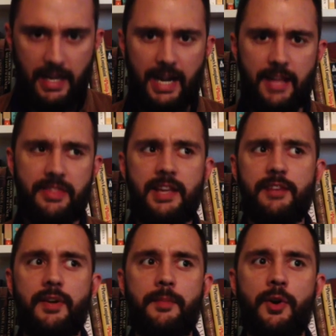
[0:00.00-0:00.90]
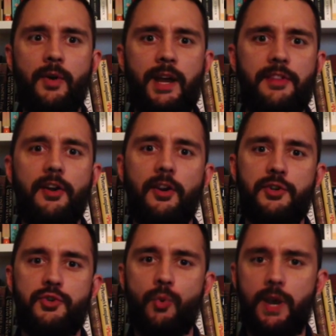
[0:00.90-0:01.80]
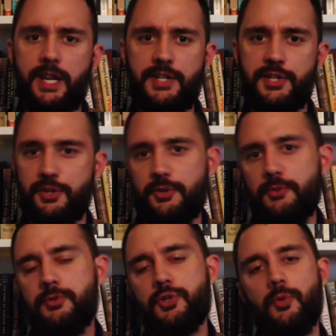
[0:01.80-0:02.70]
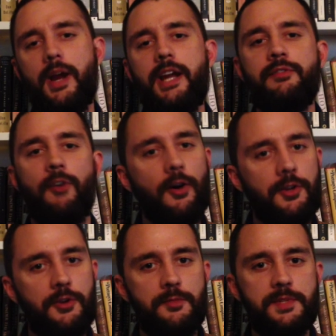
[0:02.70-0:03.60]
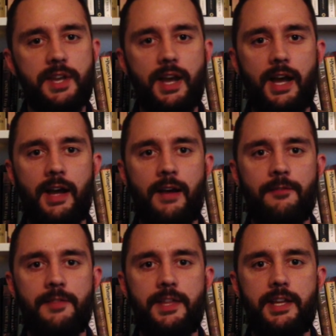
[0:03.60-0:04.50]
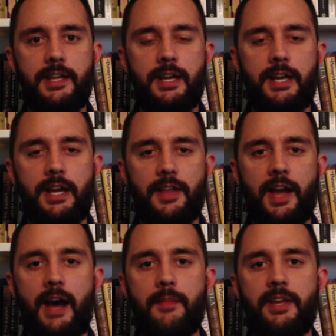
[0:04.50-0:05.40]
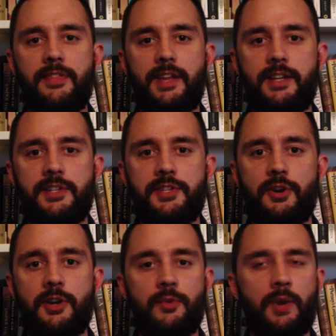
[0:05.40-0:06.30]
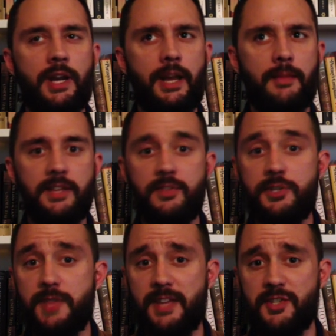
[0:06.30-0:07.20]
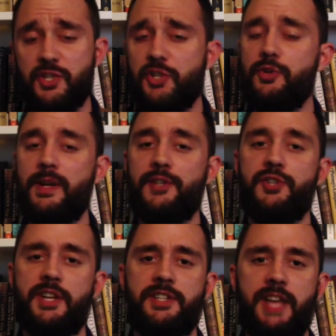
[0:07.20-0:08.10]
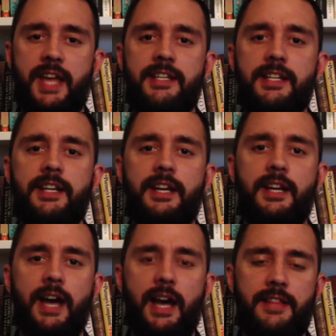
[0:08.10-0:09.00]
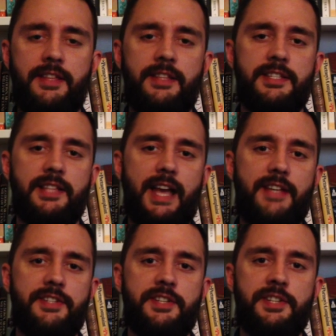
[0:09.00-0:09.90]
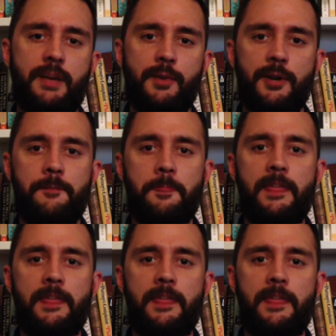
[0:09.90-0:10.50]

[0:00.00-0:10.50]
I think if I'm correct, there are 22 trade volumes of the comic that started running, I believe, in 2002 and just ended, I think, this last summer.